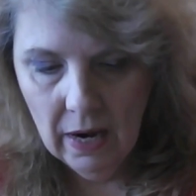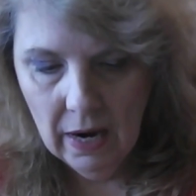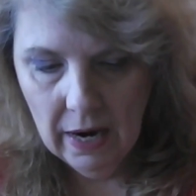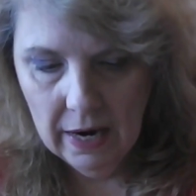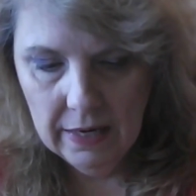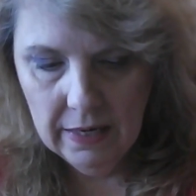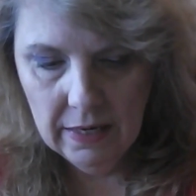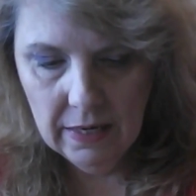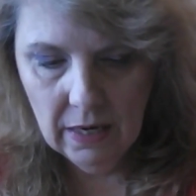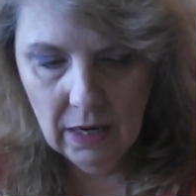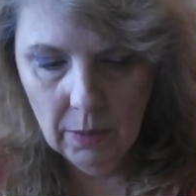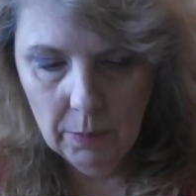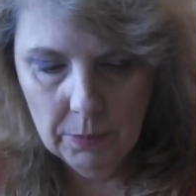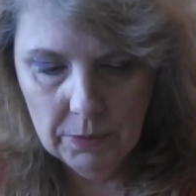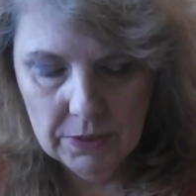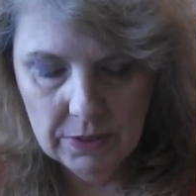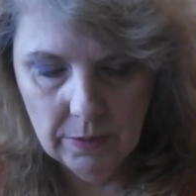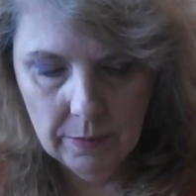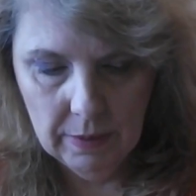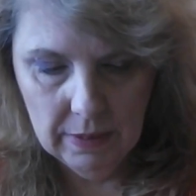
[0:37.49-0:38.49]
I need help
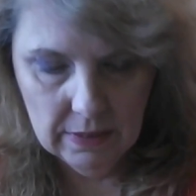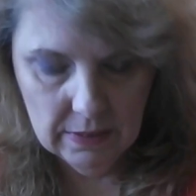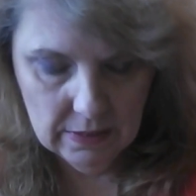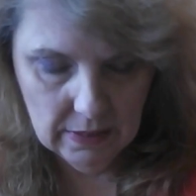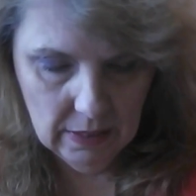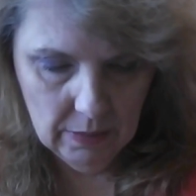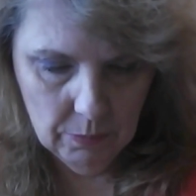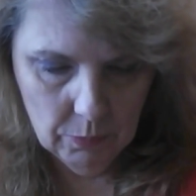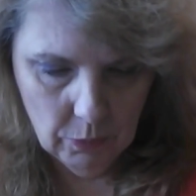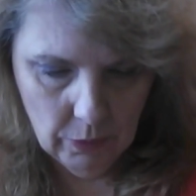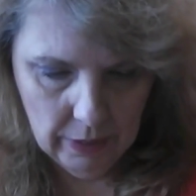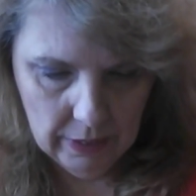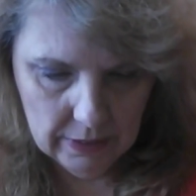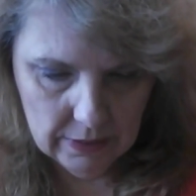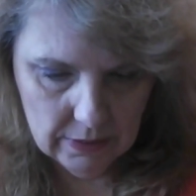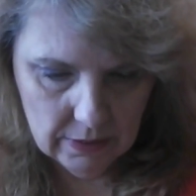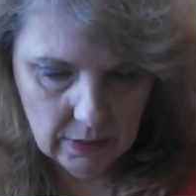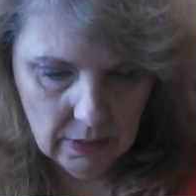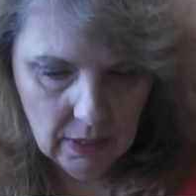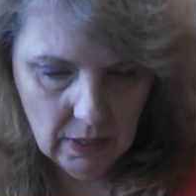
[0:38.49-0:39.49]
with some inside
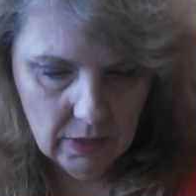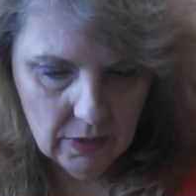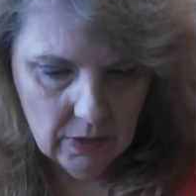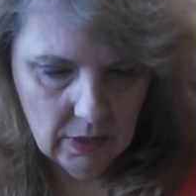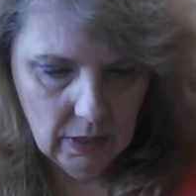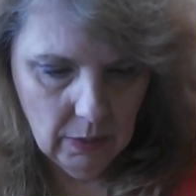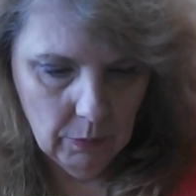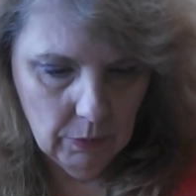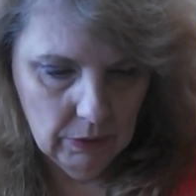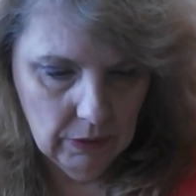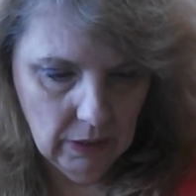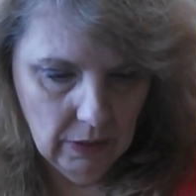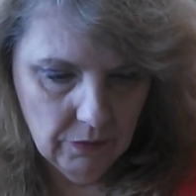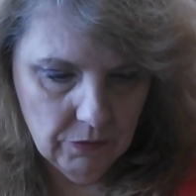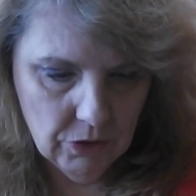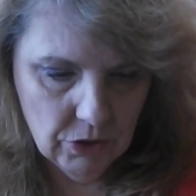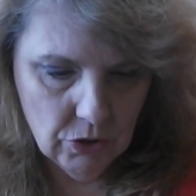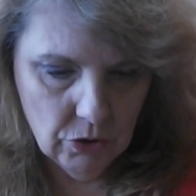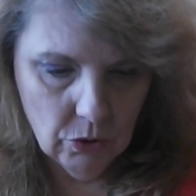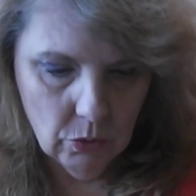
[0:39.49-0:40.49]
bricks that I would love
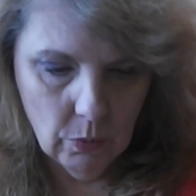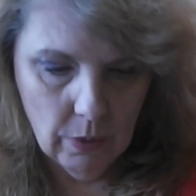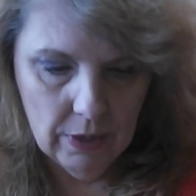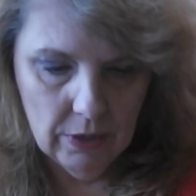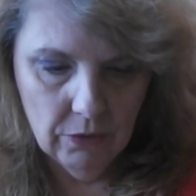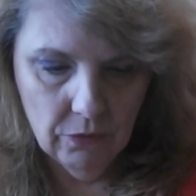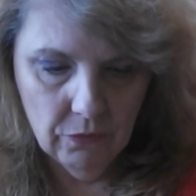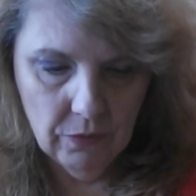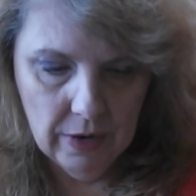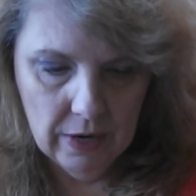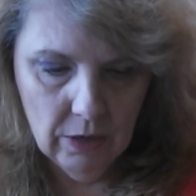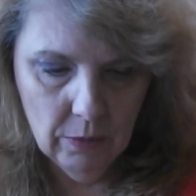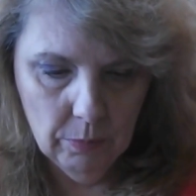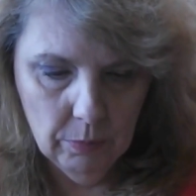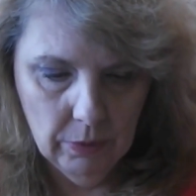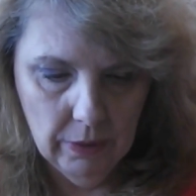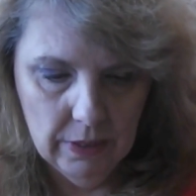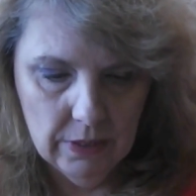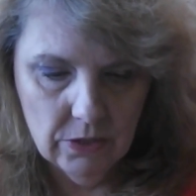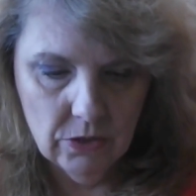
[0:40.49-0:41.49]
to do around a
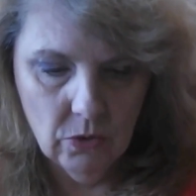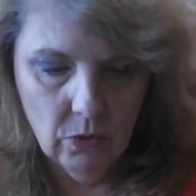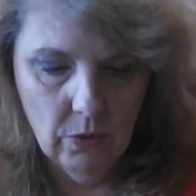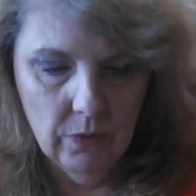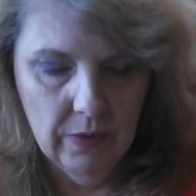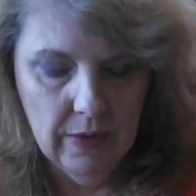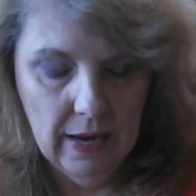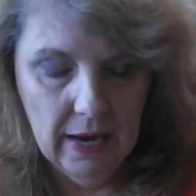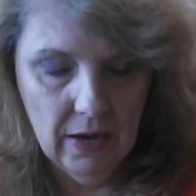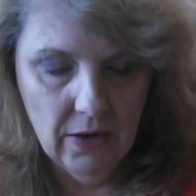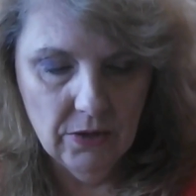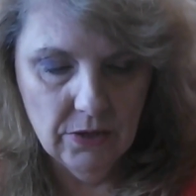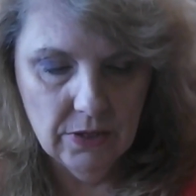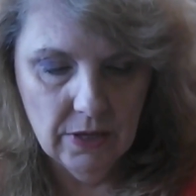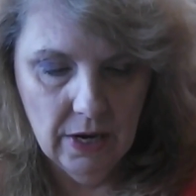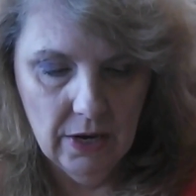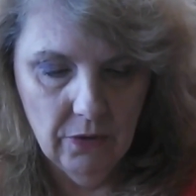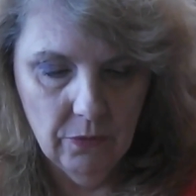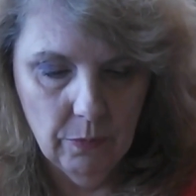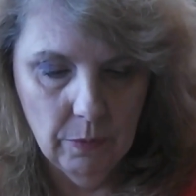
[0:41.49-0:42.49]
fireplace or on the
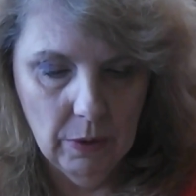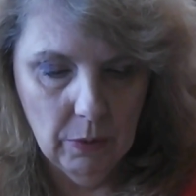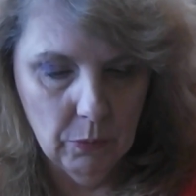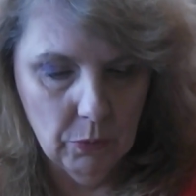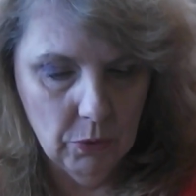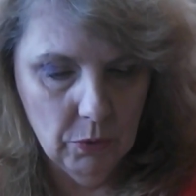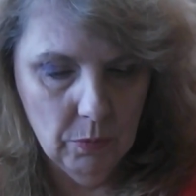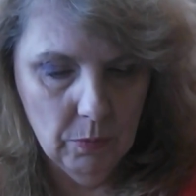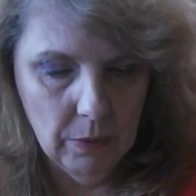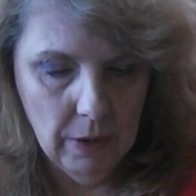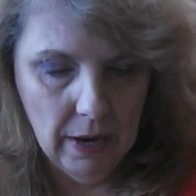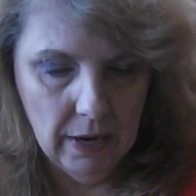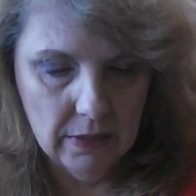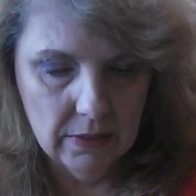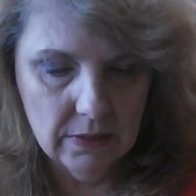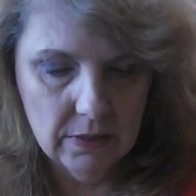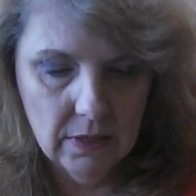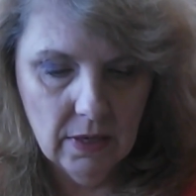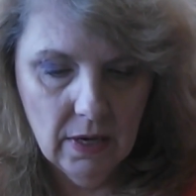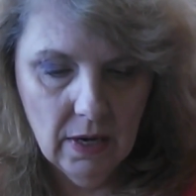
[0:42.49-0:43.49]
outside of my room
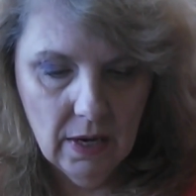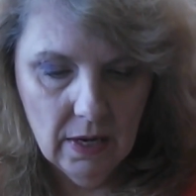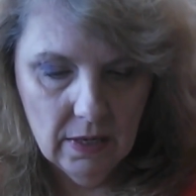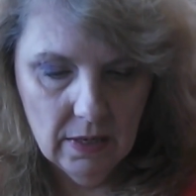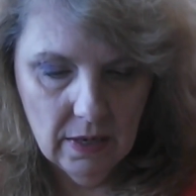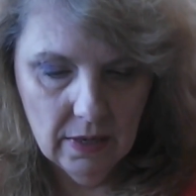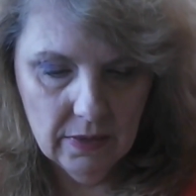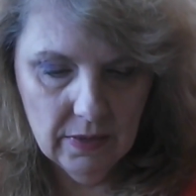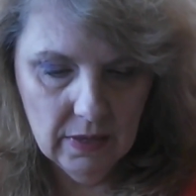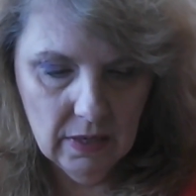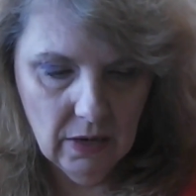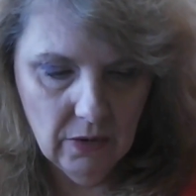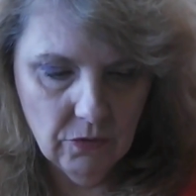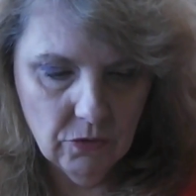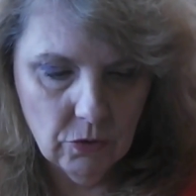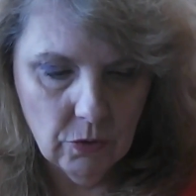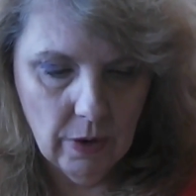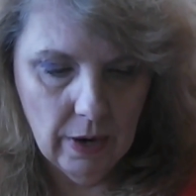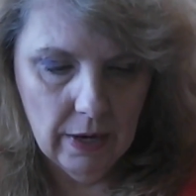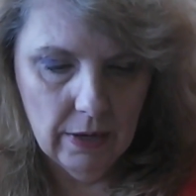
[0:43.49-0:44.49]
box. Nothing I've
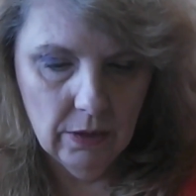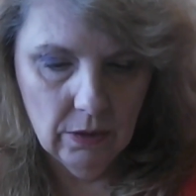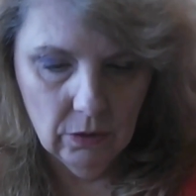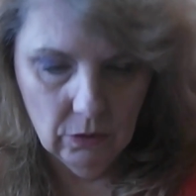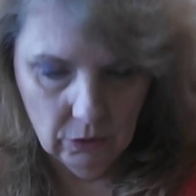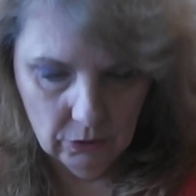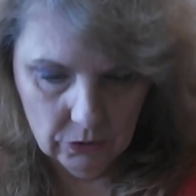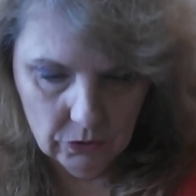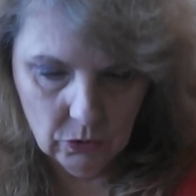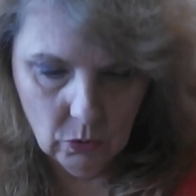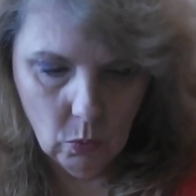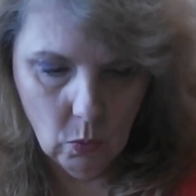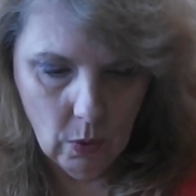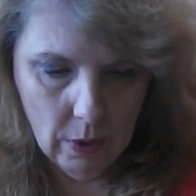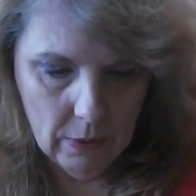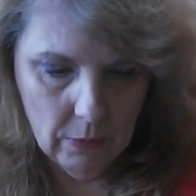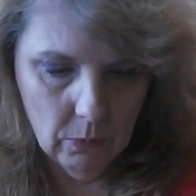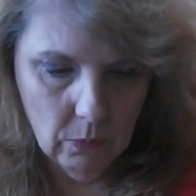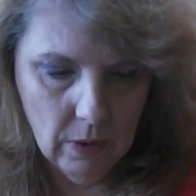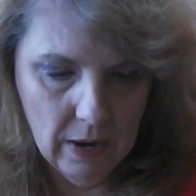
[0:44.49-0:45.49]
tried looks
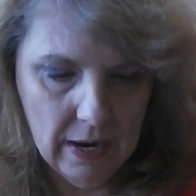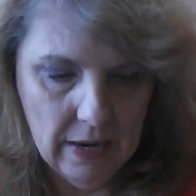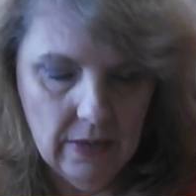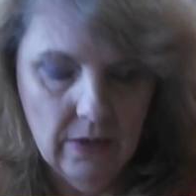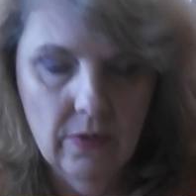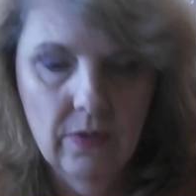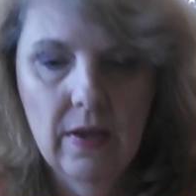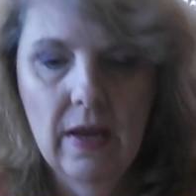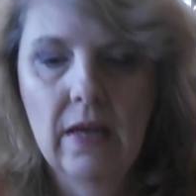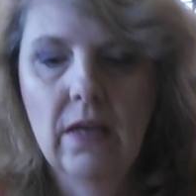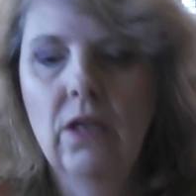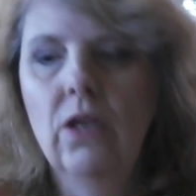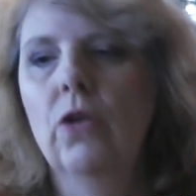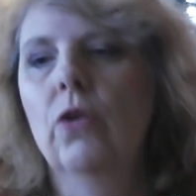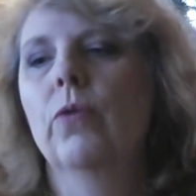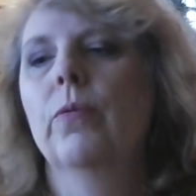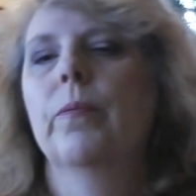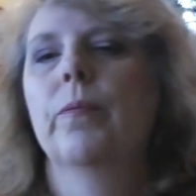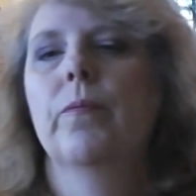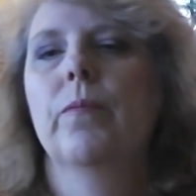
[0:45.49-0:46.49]
quite right. Thank you."